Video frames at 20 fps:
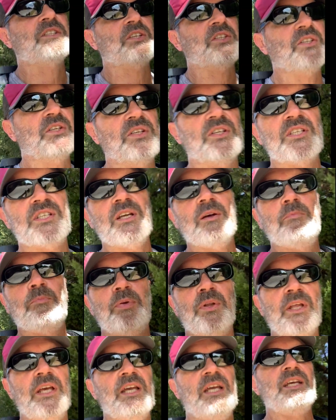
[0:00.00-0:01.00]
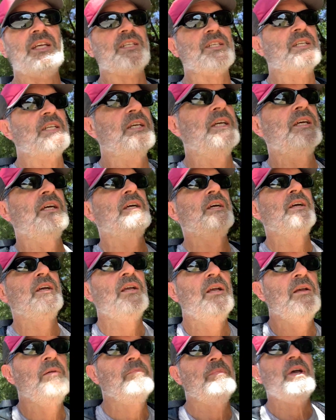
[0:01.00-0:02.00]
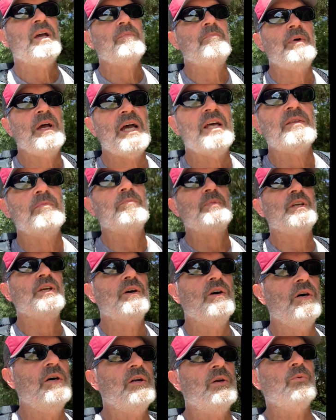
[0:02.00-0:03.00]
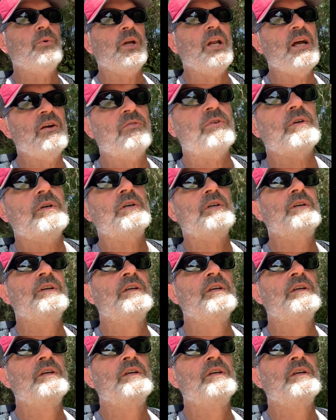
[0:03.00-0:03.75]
to some place Bed Bath & Beyond or whatever